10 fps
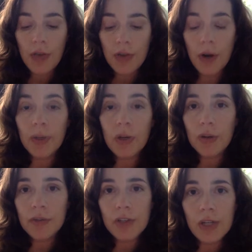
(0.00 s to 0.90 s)
the Army
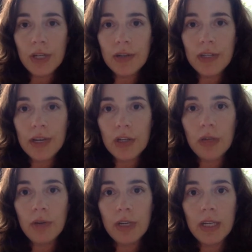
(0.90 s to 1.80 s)
Corps of Engineers
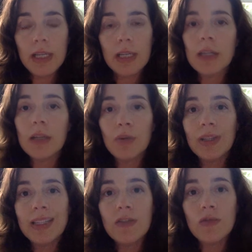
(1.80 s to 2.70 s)
actually went in and
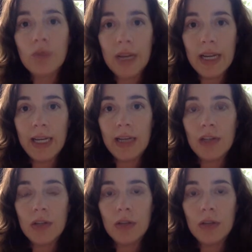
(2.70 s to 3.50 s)
deliberately drained